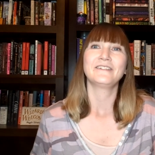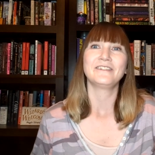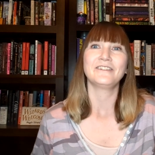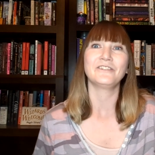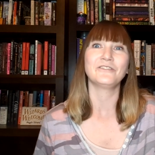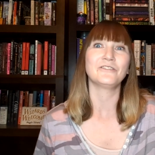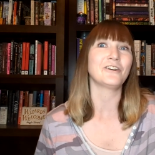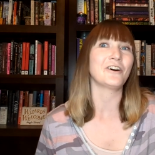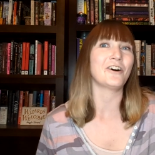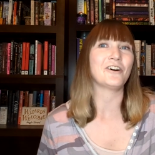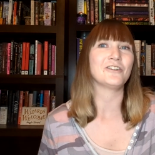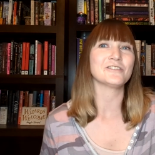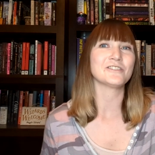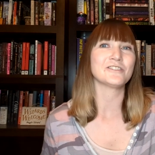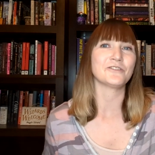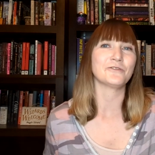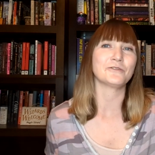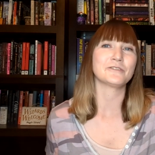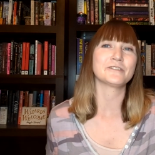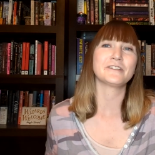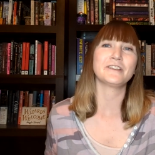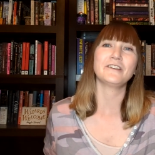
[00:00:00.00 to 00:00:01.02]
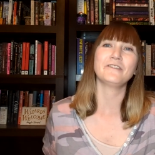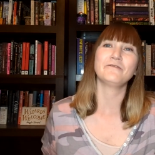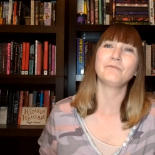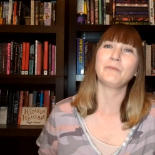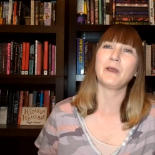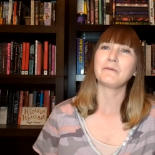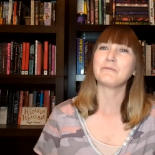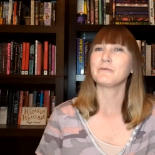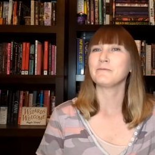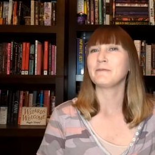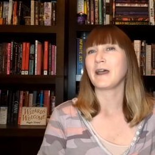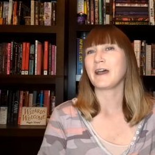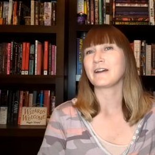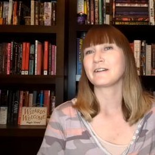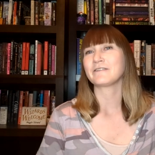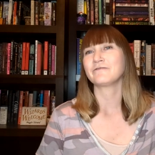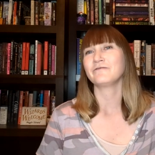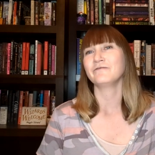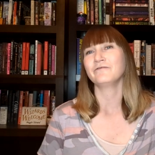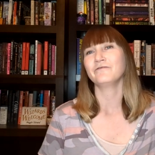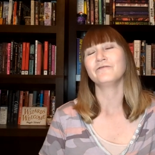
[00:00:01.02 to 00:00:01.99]
You'll also receive paperback
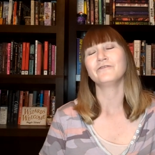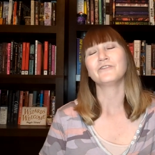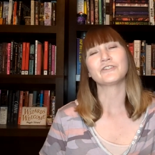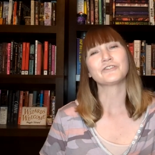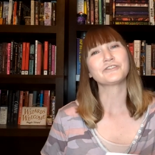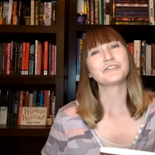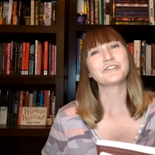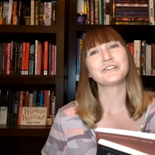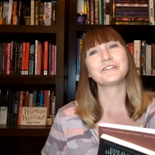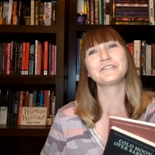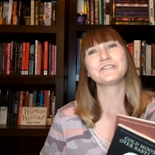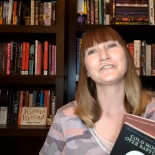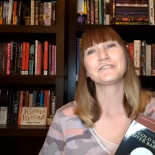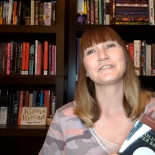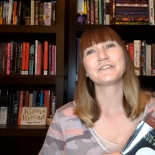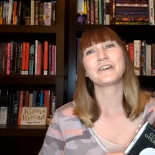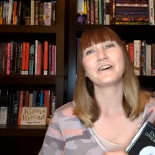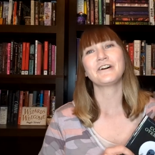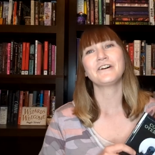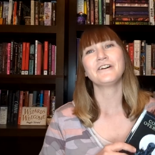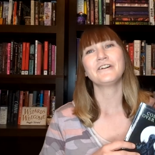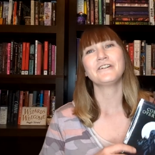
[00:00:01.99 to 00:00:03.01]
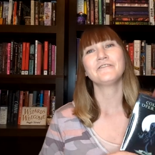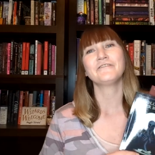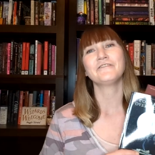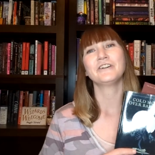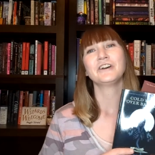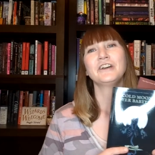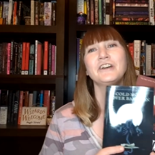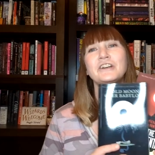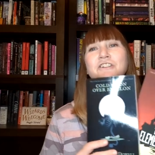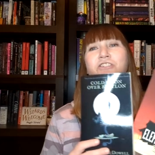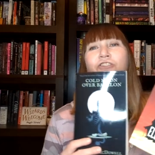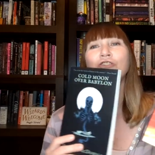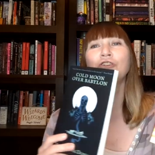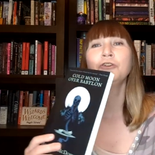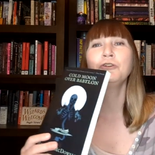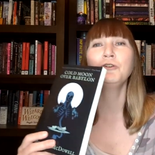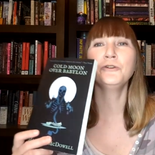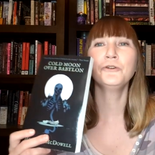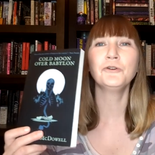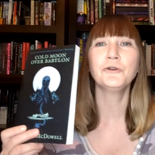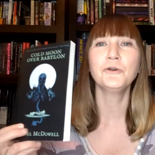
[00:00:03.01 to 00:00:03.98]
versions of
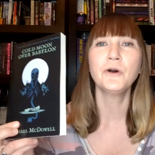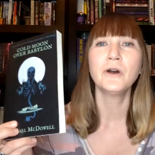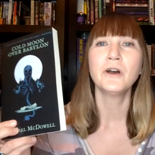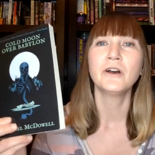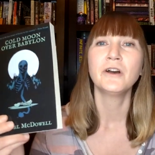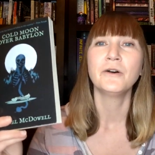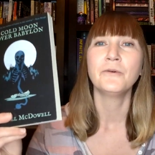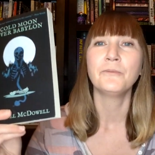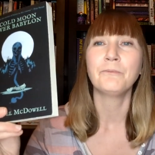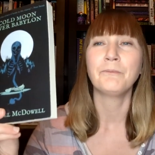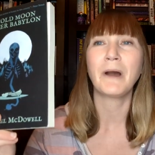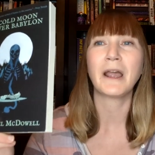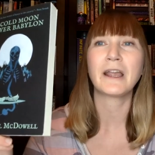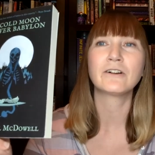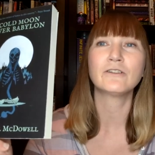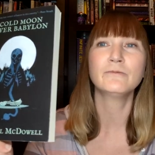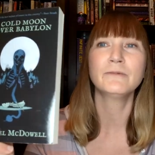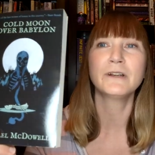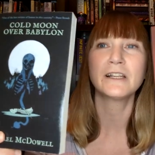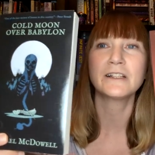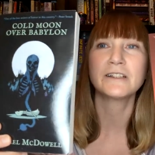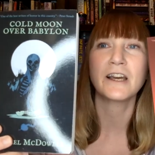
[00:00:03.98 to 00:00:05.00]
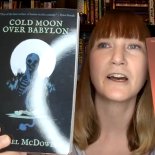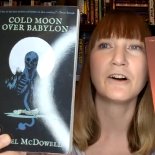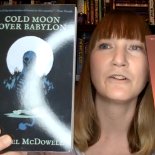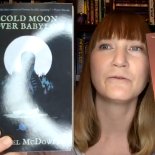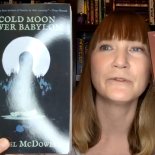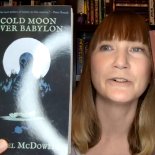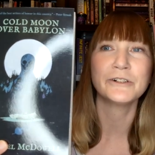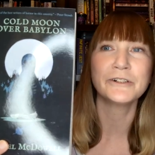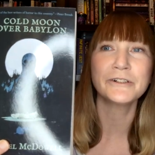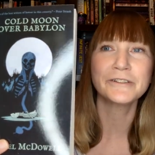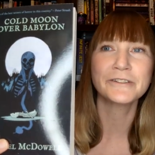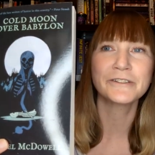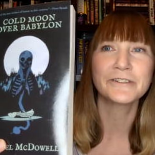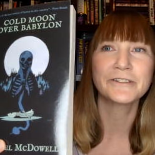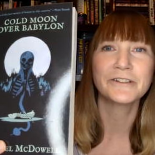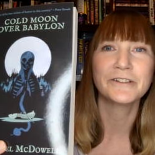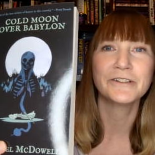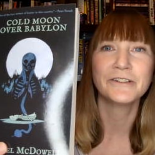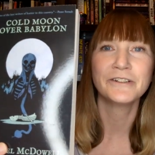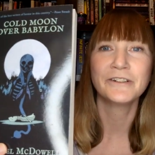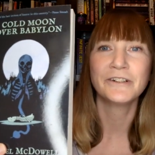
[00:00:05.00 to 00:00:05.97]
2 Michael McDowell
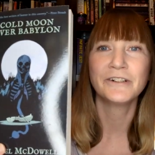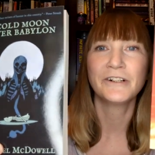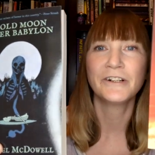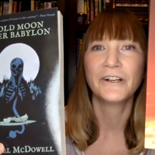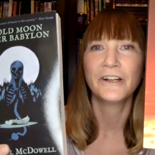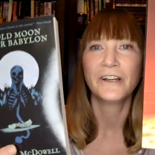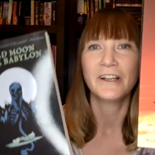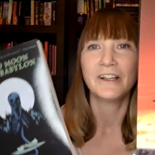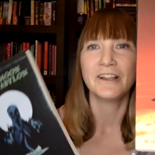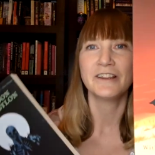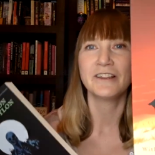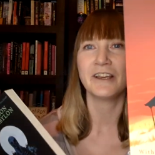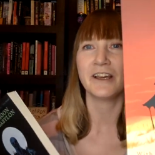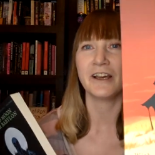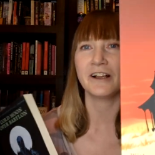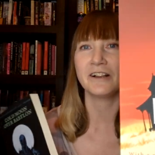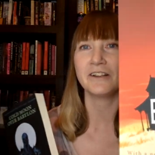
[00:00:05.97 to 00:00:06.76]
books, The